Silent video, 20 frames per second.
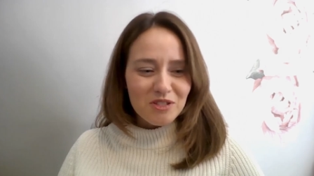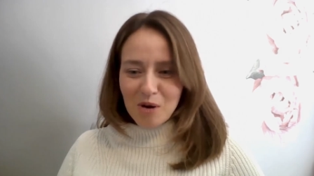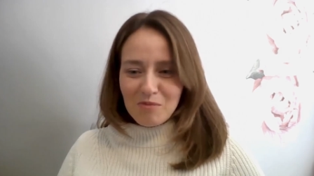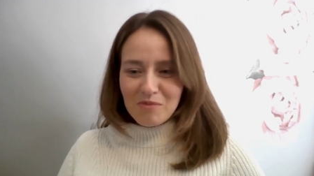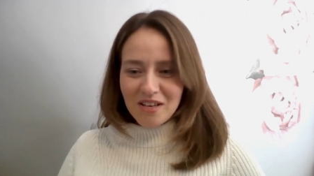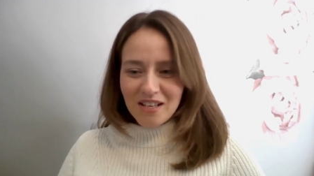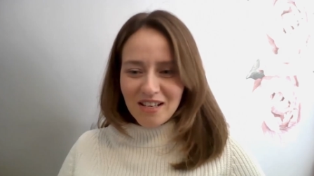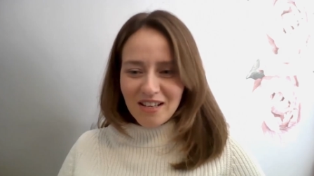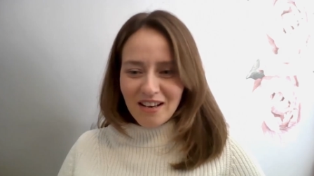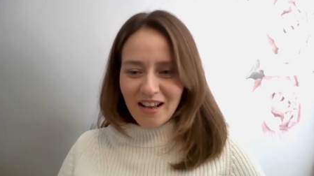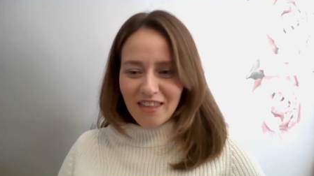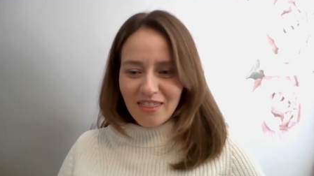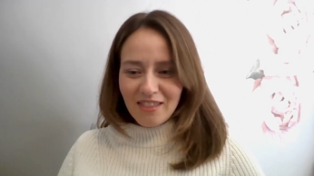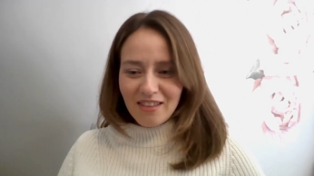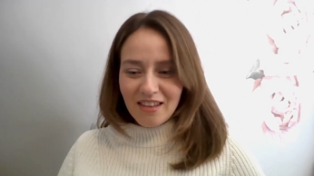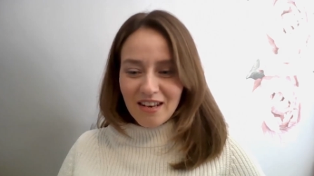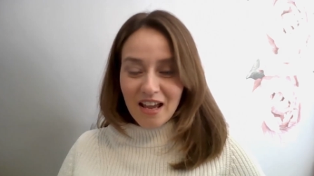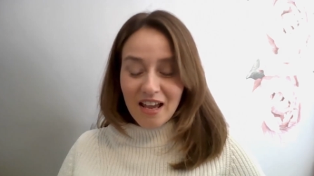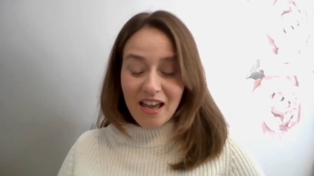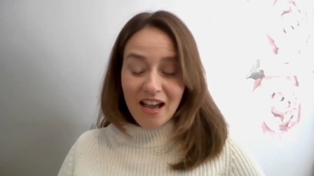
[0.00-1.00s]
moment. And I,
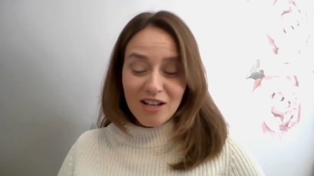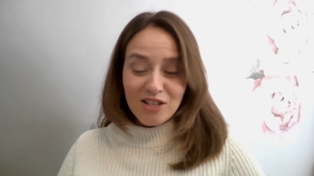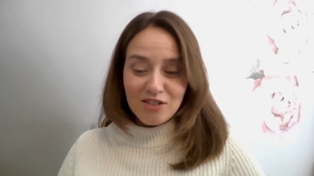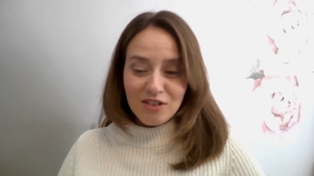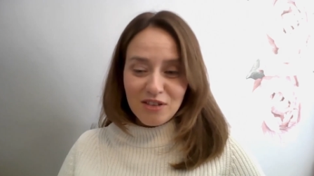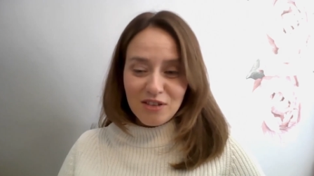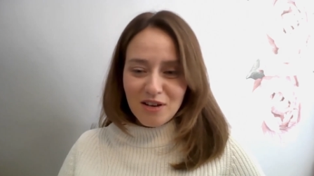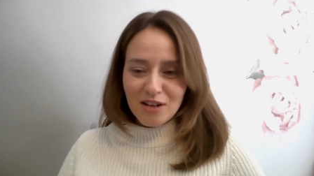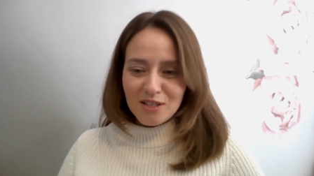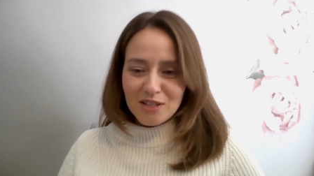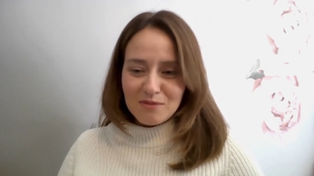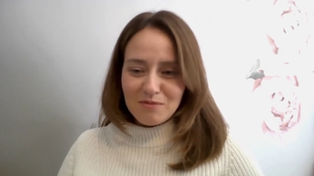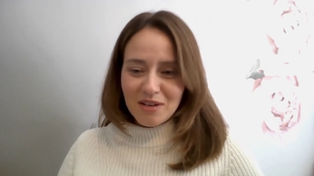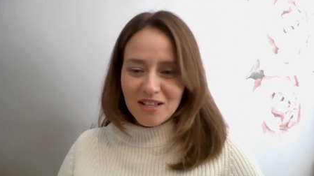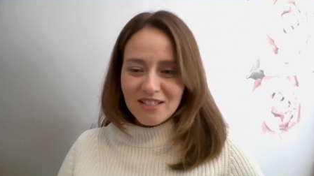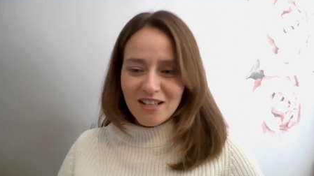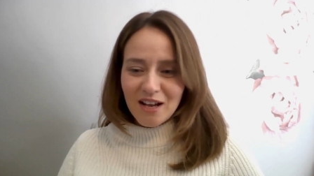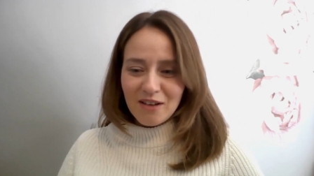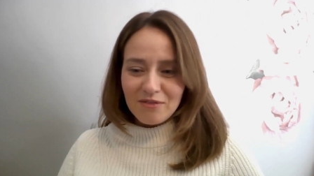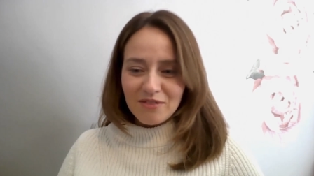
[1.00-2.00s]
and I actually thought to
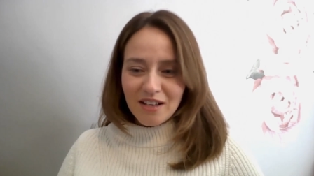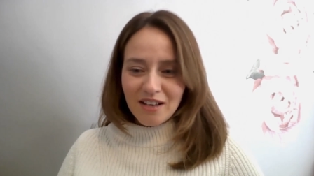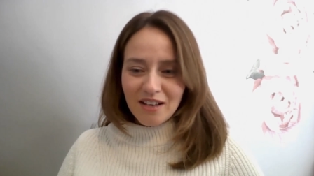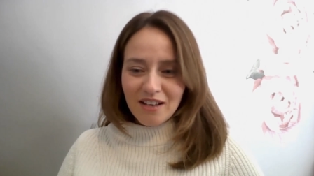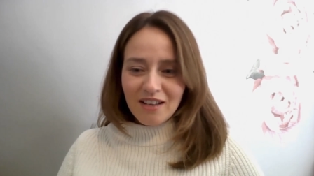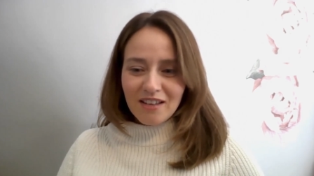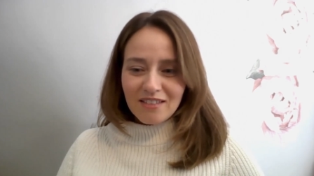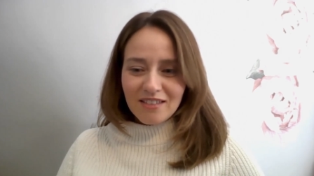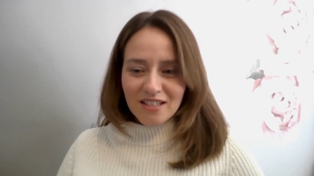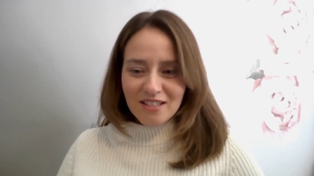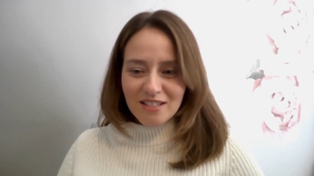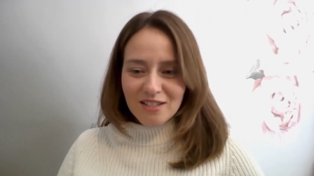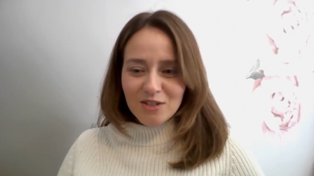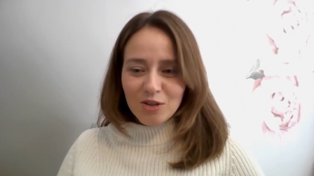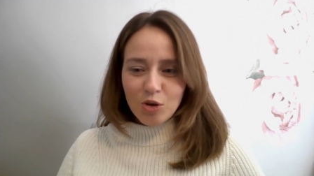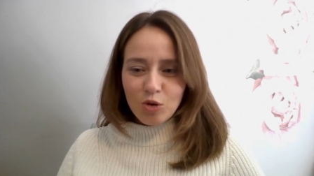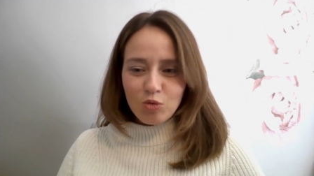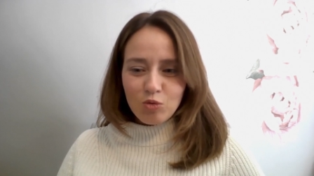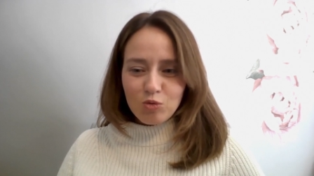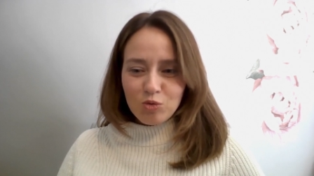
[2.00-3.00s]
myself, this is
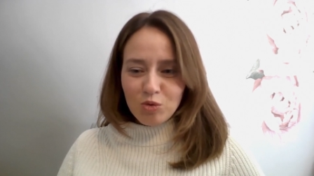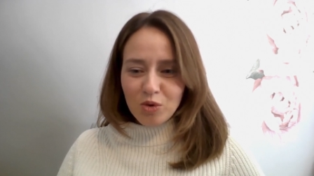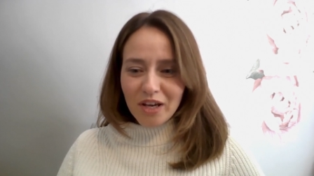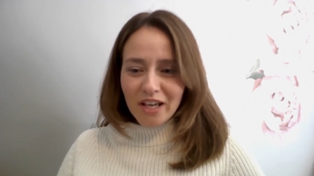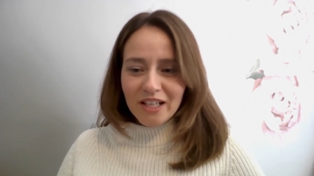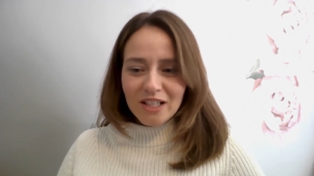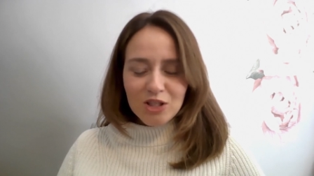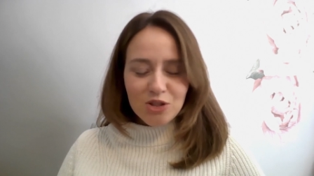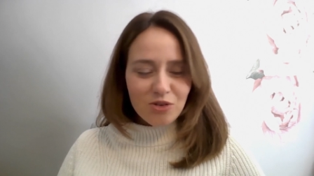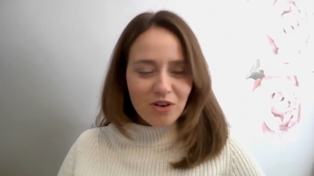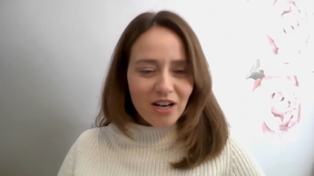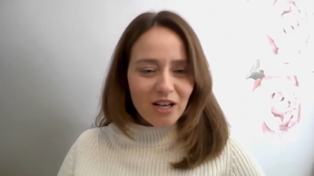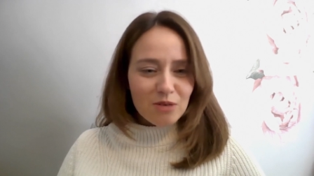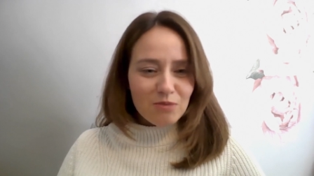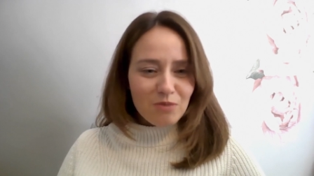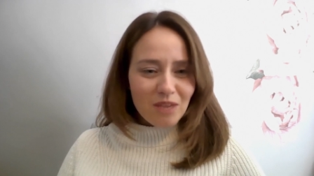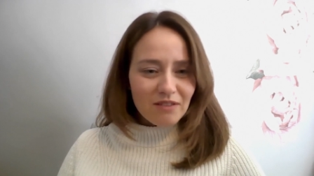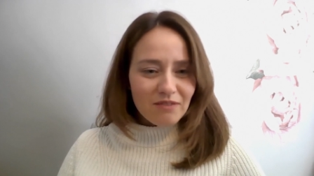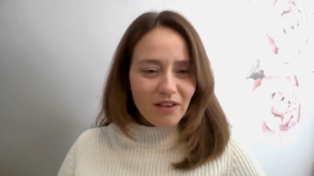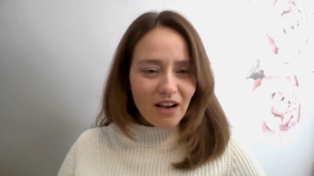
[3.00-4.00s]
a great trial
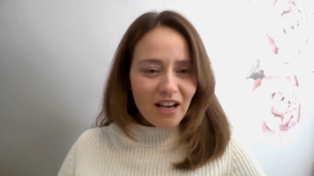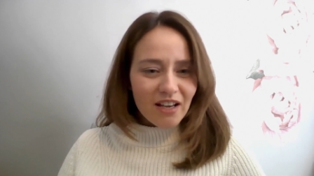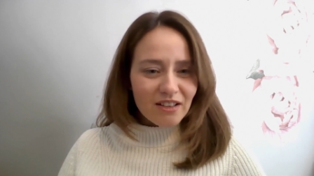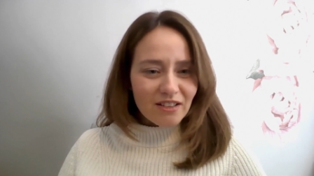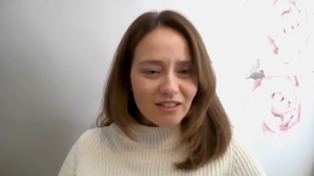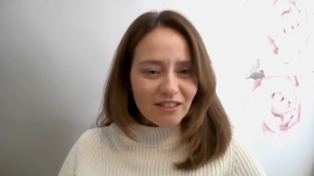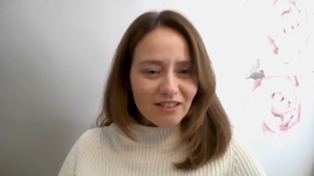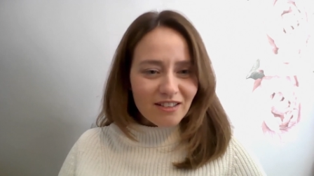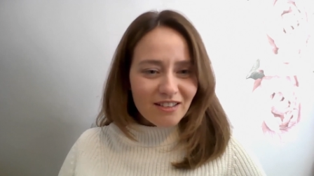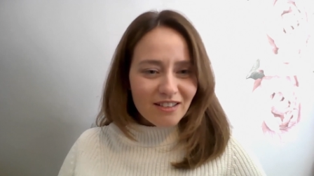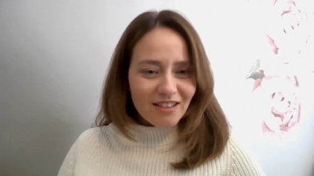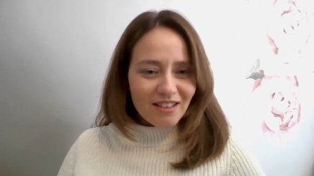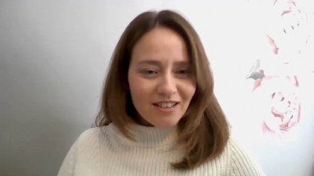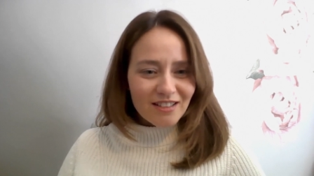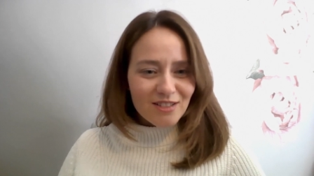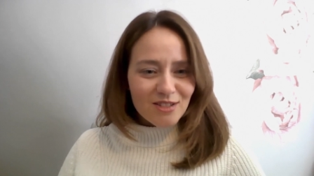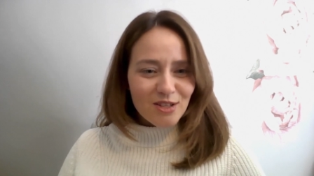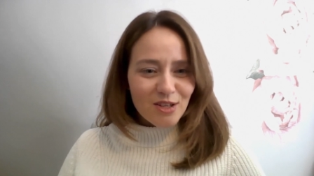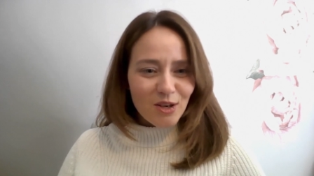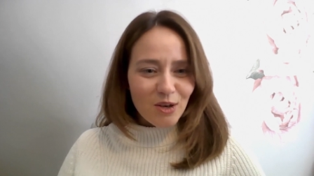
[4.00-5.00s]
by fire
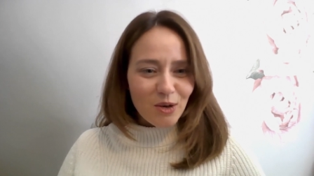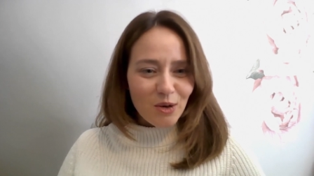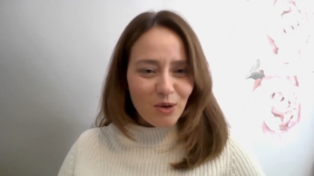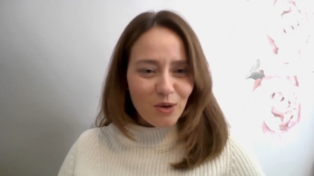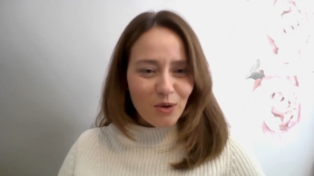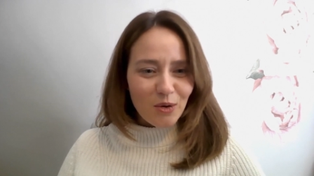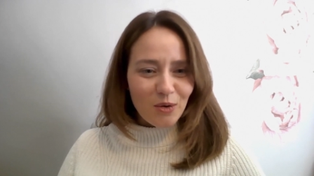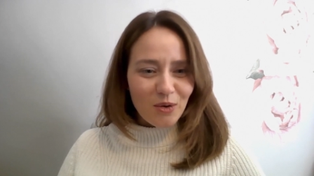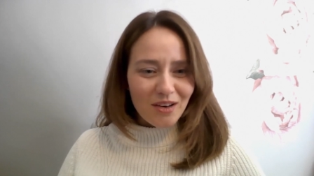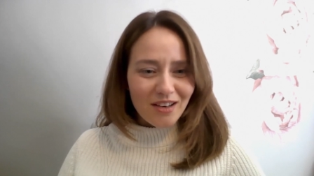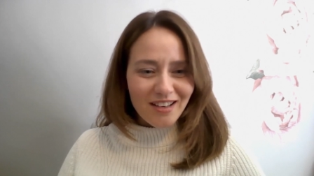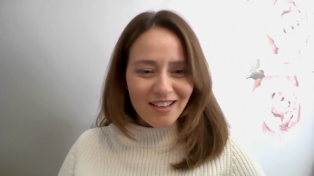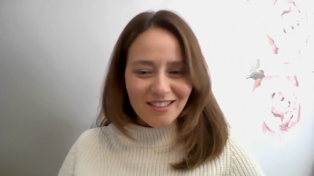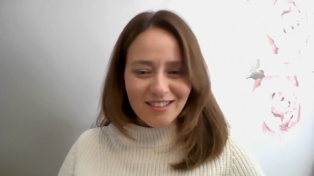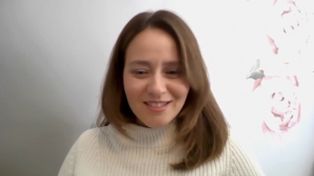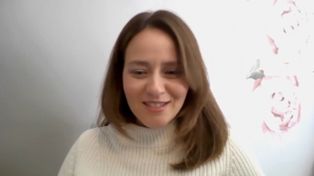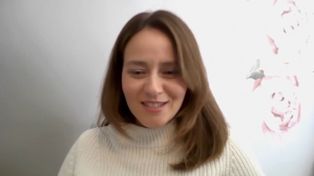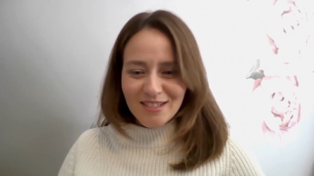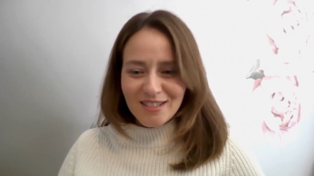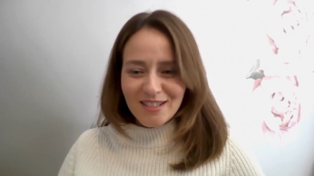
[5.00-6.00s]
into
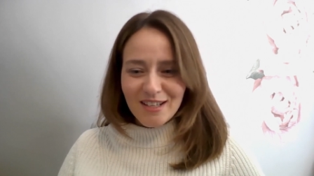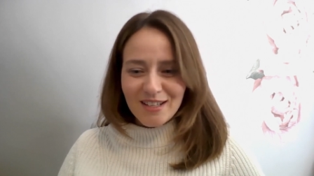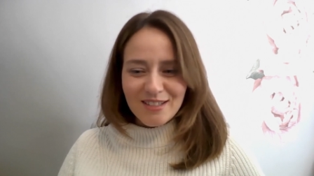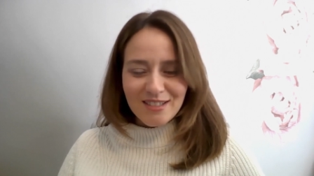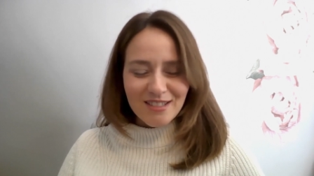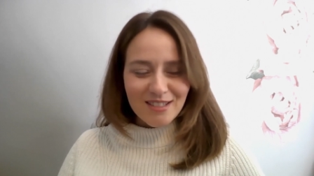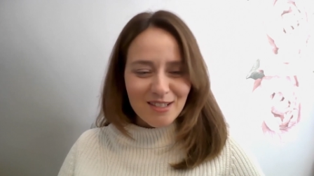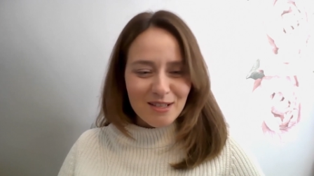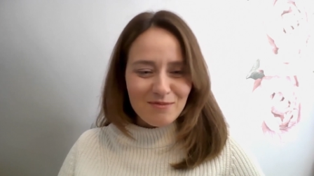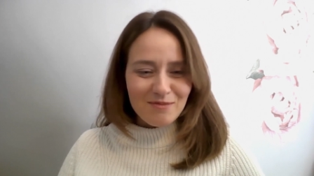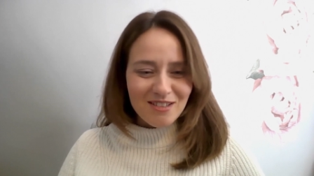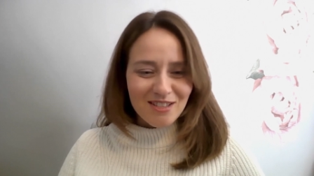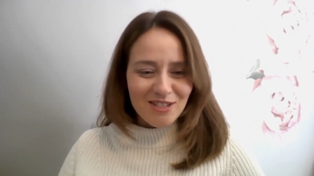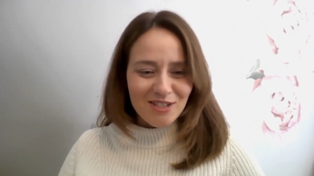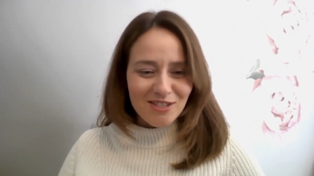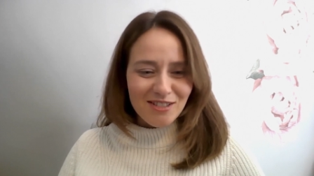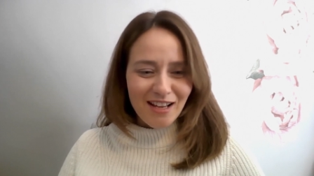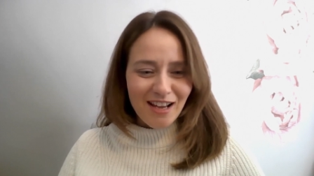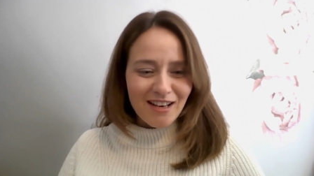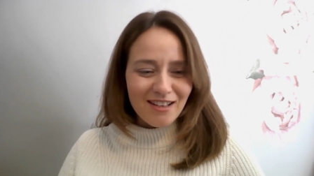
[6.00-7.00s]
into into some of the
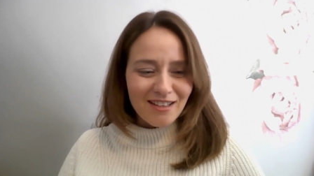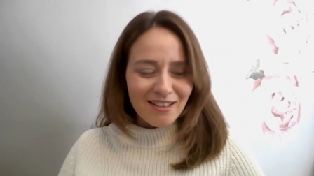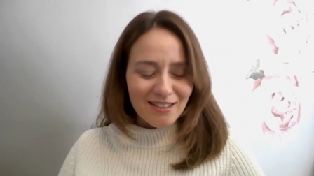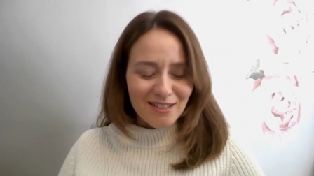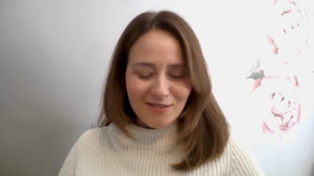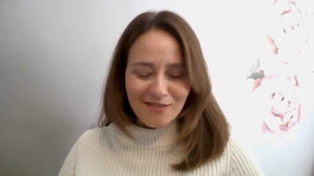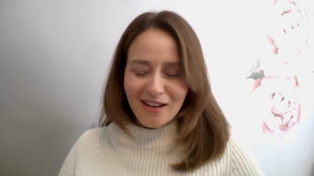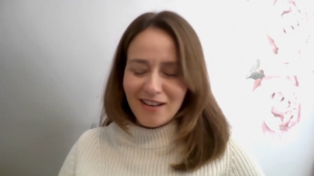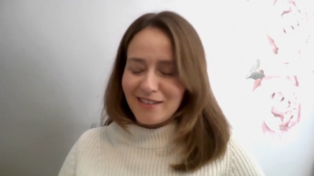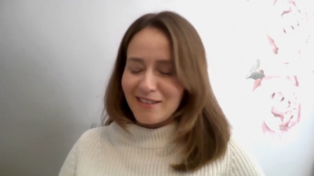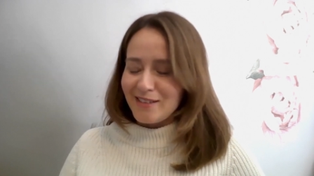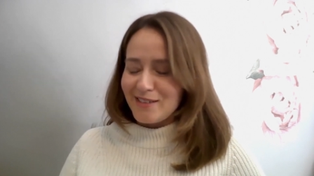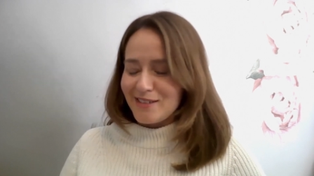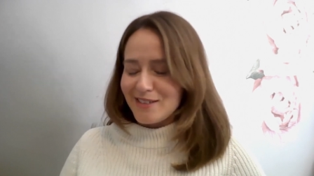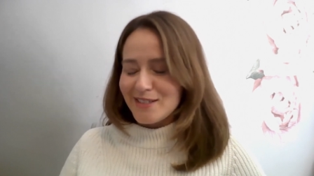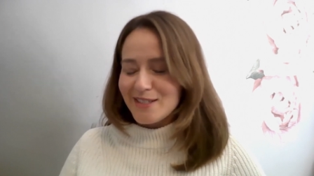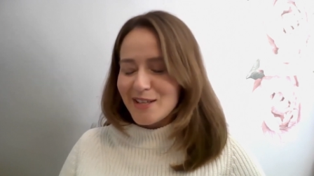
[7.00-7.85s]
shenanigans around here.